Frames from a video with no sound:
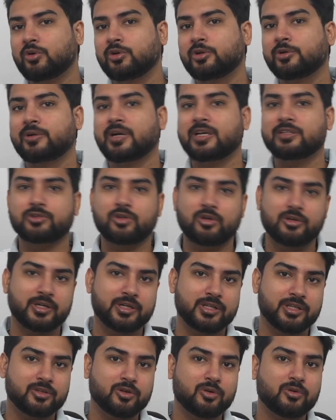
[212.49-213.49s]
You guys
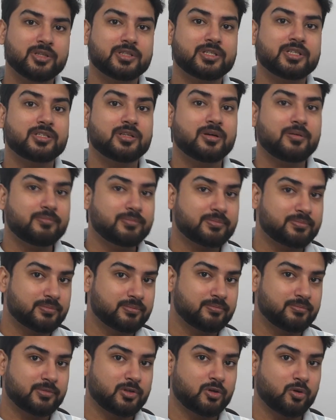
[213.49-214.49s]
already know it is a
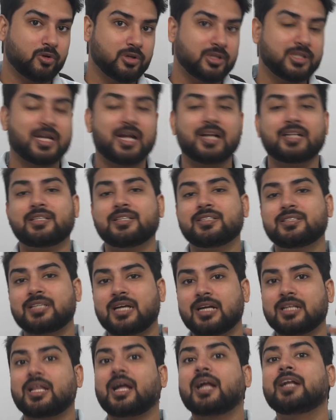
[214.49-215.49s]
role that is
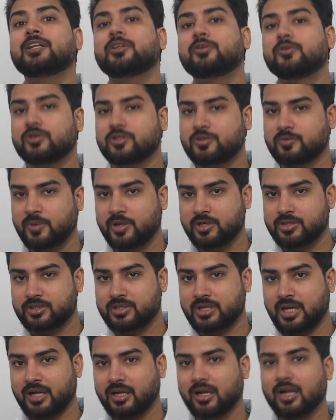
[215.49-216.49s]
aligned towards
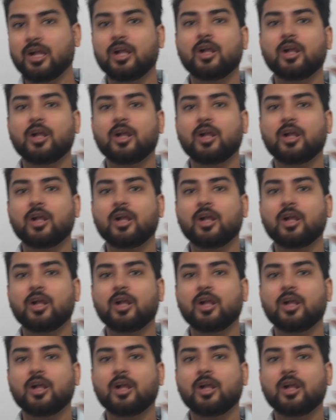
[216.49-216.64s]
MERNSTACK